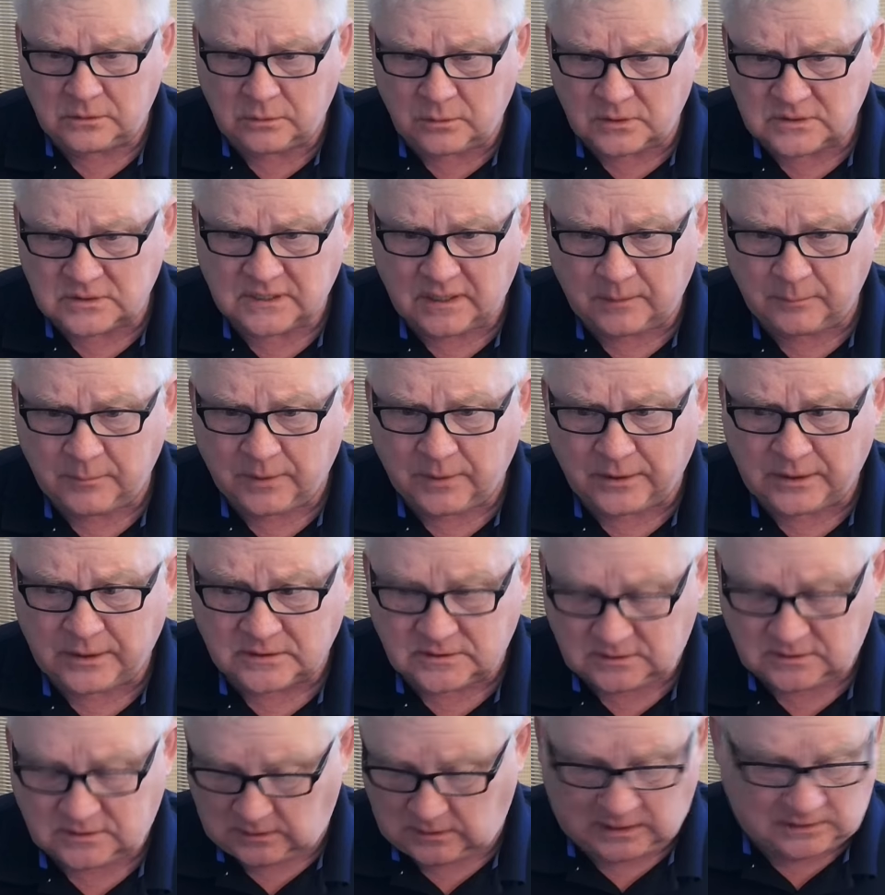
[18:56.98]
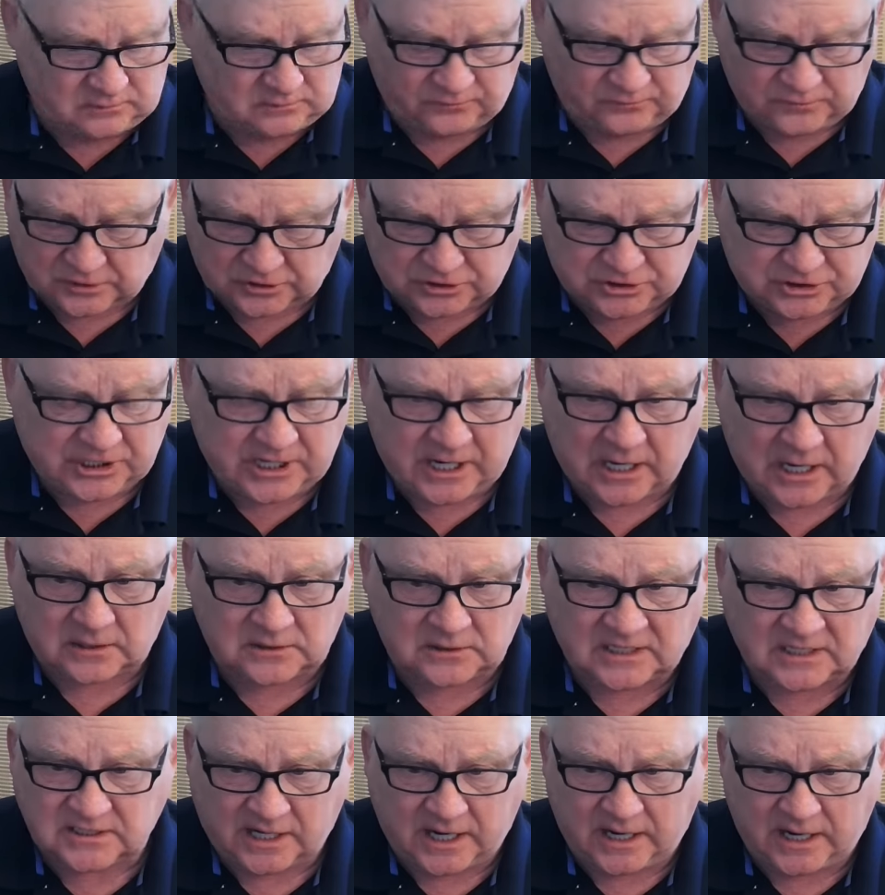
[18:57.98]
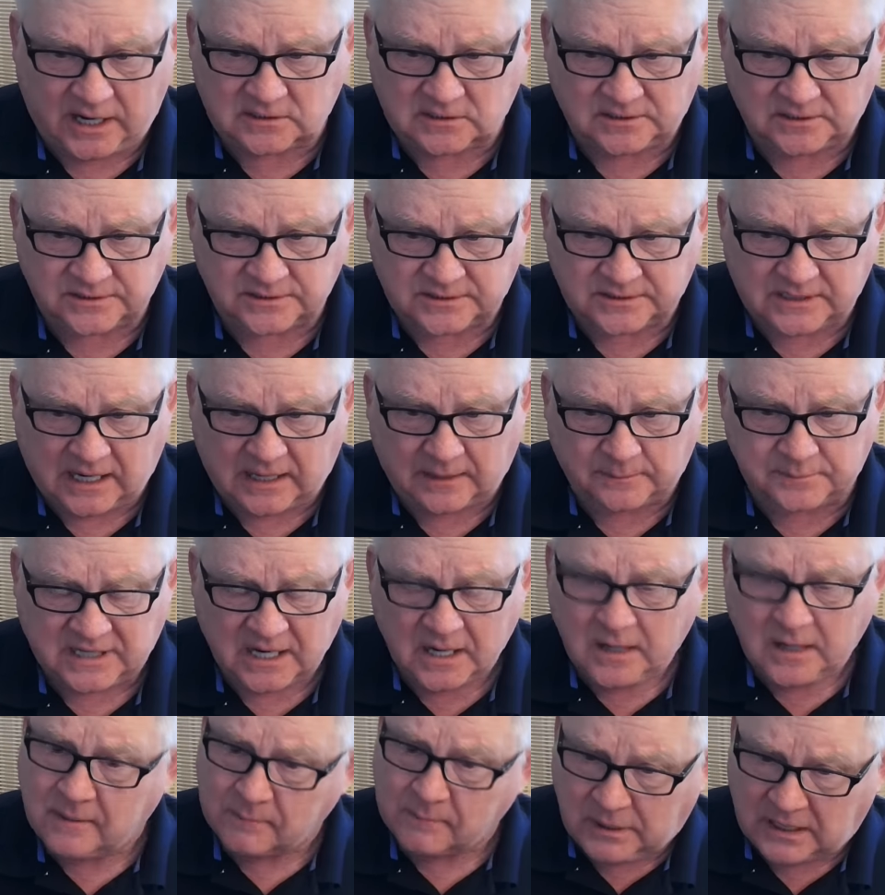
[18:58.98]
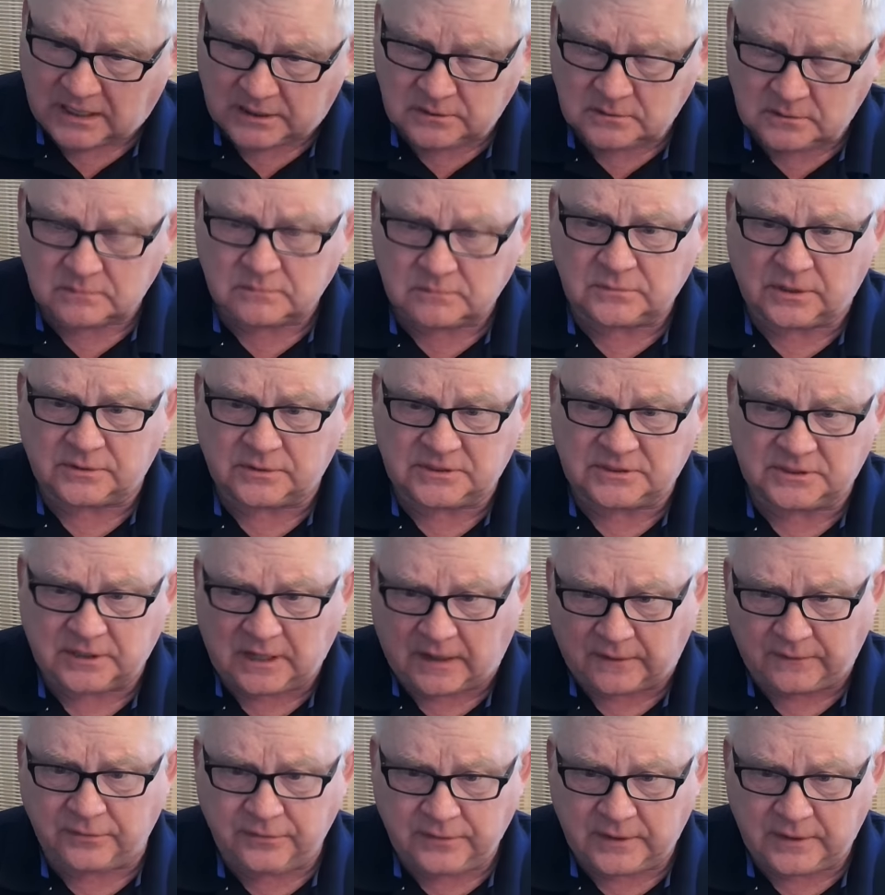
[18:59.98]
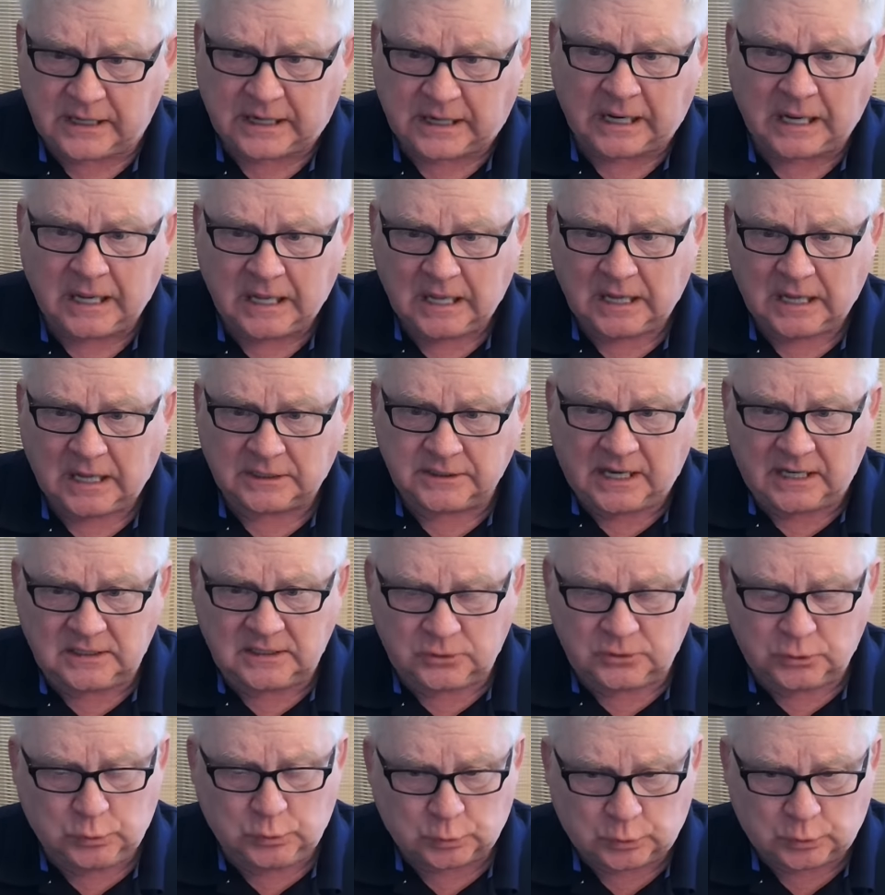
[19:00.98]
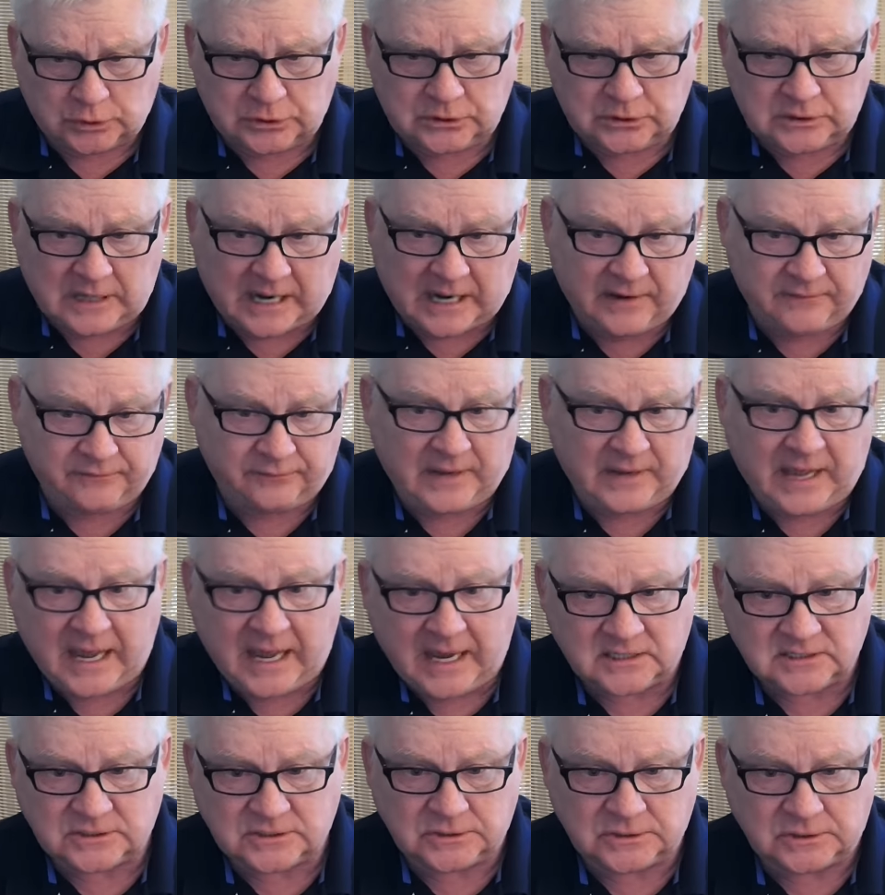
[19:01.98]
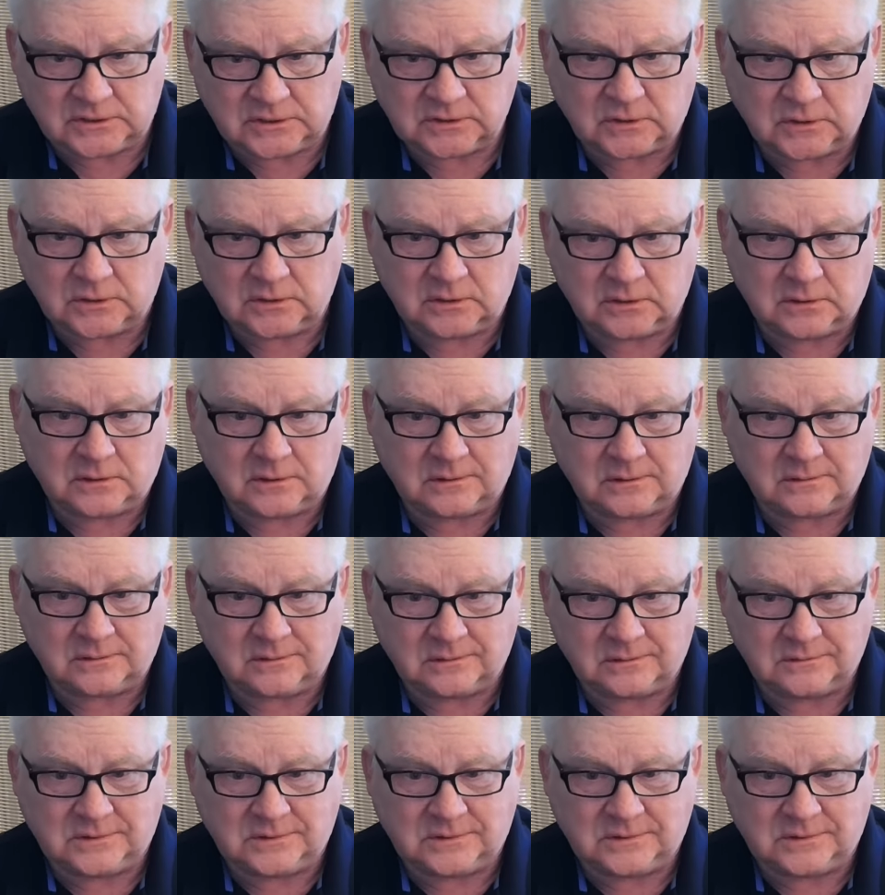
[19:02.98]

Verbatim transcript: U.S. submarines and Virginia class excellent subs. But there is another thing: they do not dive as uh,